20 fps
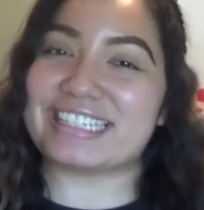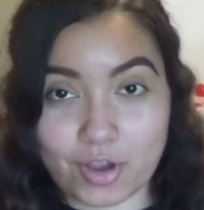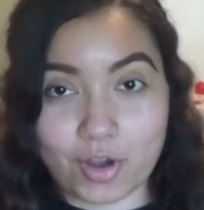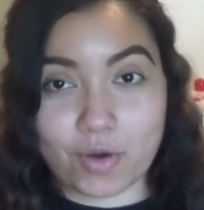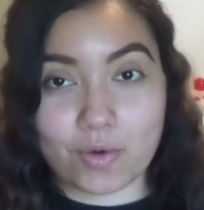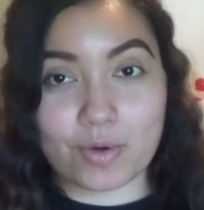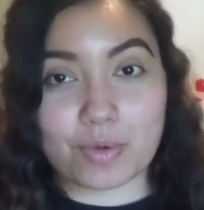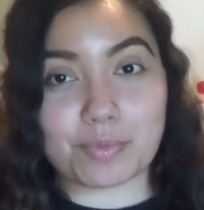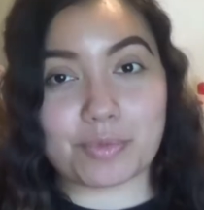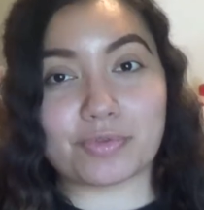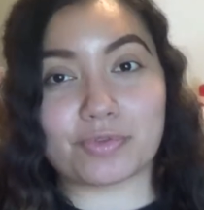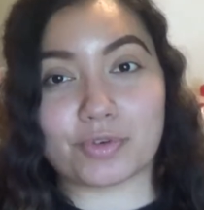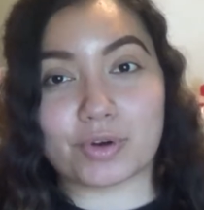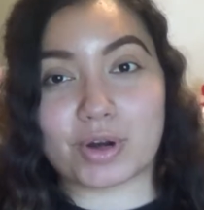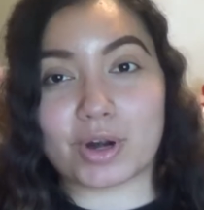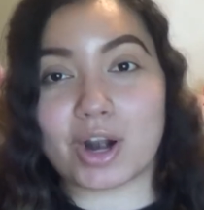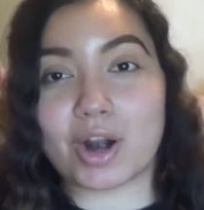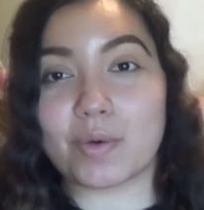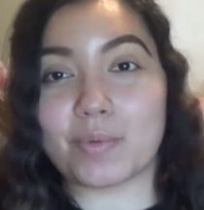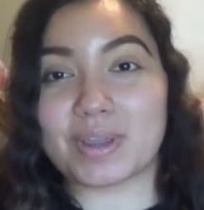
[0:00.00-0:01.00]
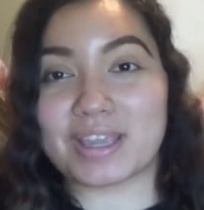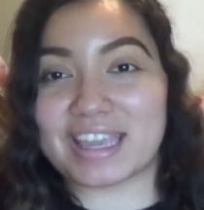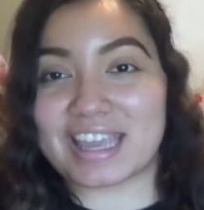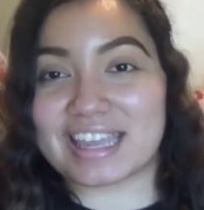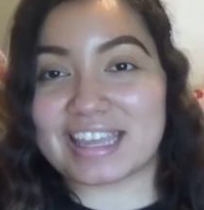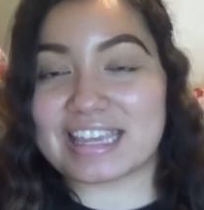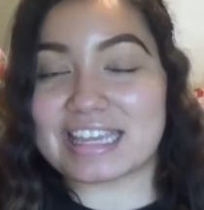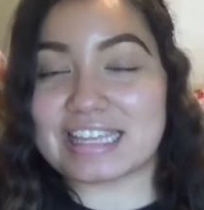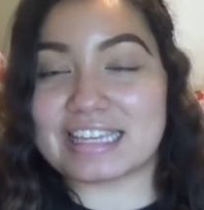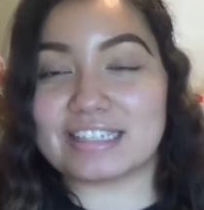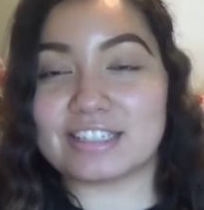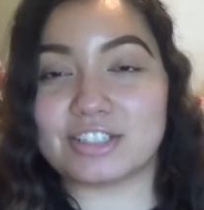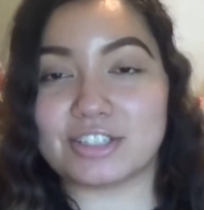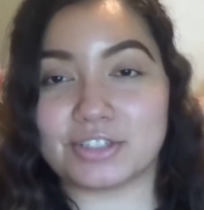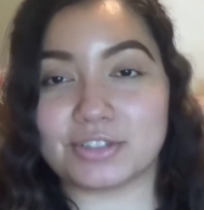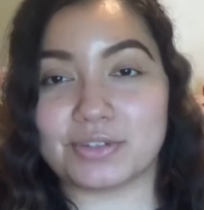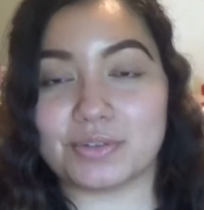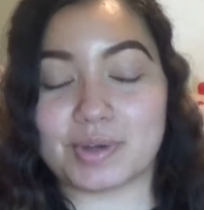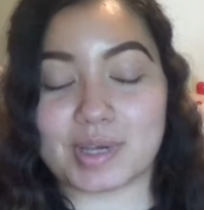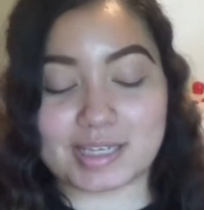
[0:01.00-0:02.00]
So before we get
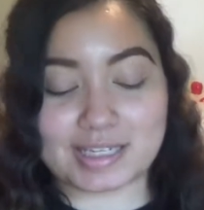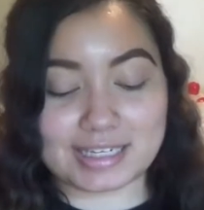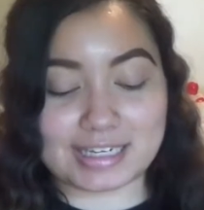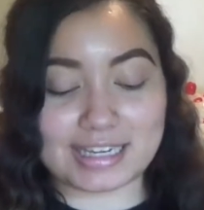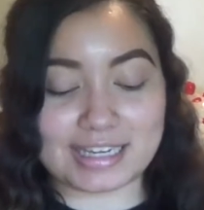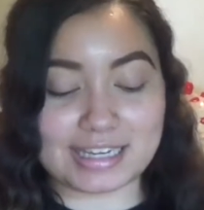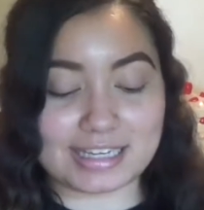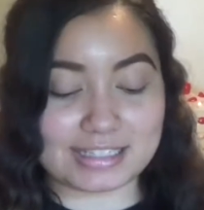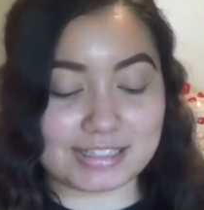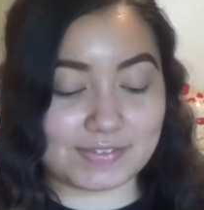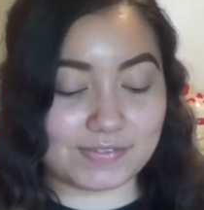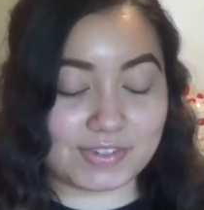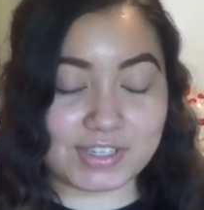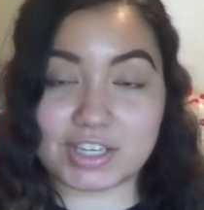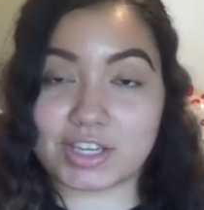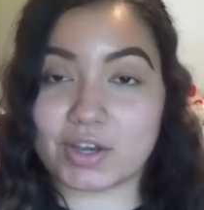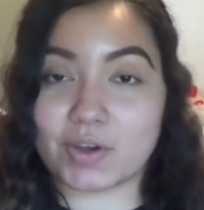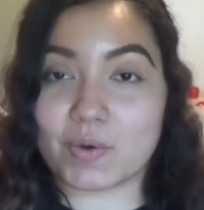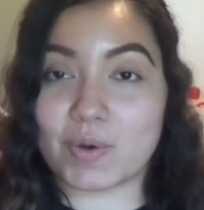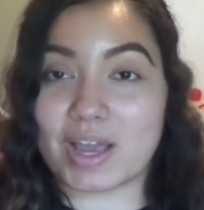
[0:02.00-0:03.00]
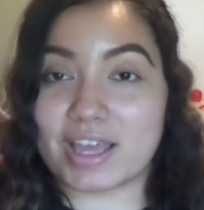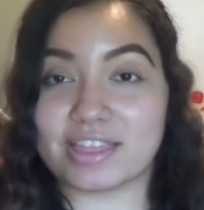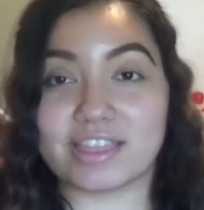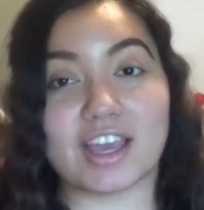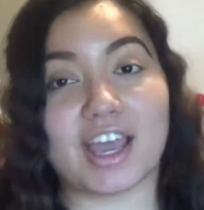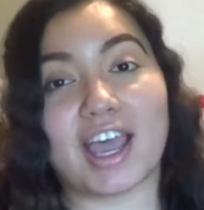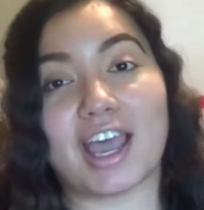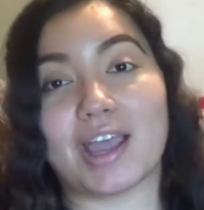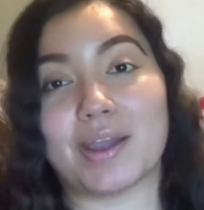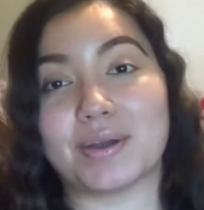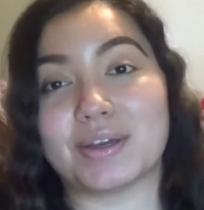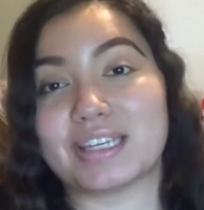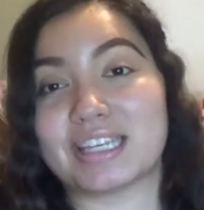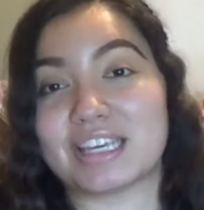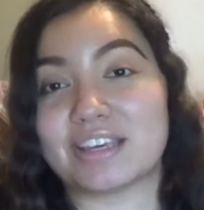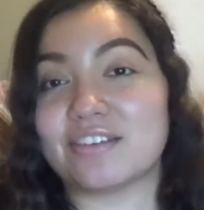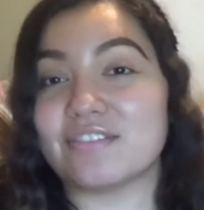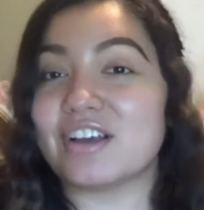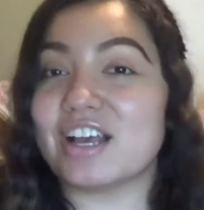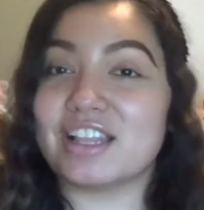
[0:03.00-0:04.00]
into today's video, I thought I would
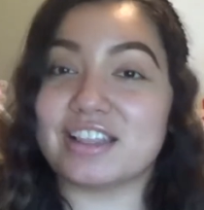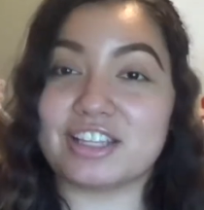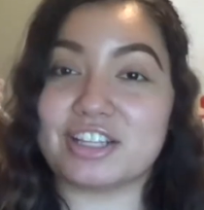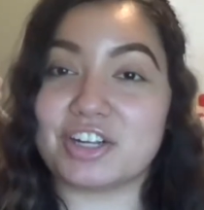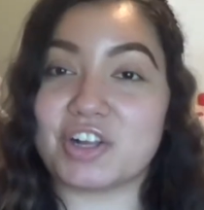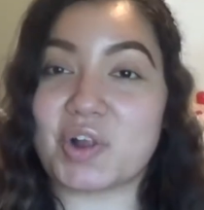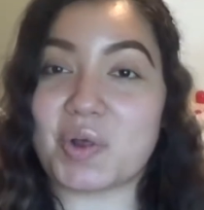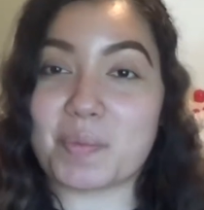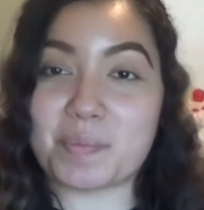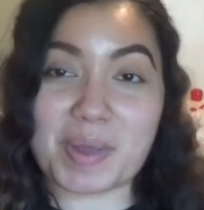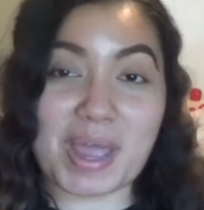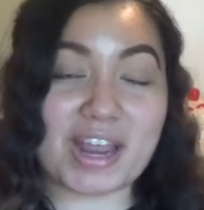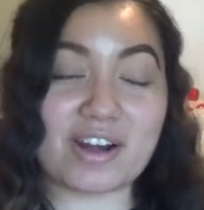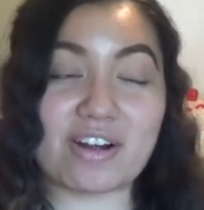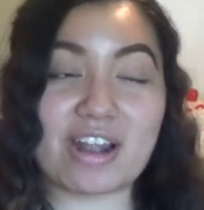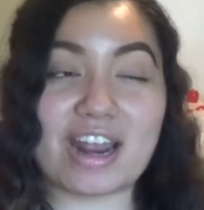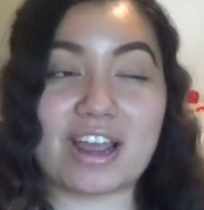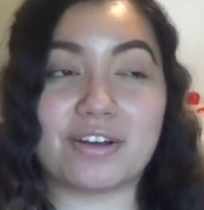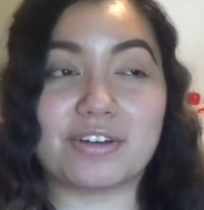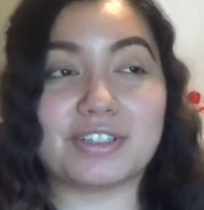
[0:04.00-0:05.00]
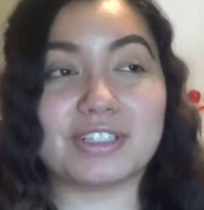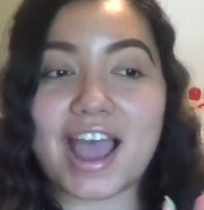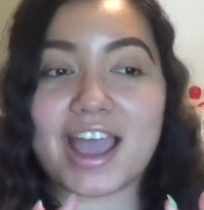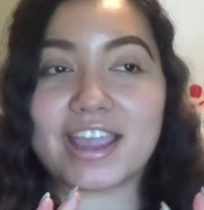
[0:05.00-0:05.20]
give a little background.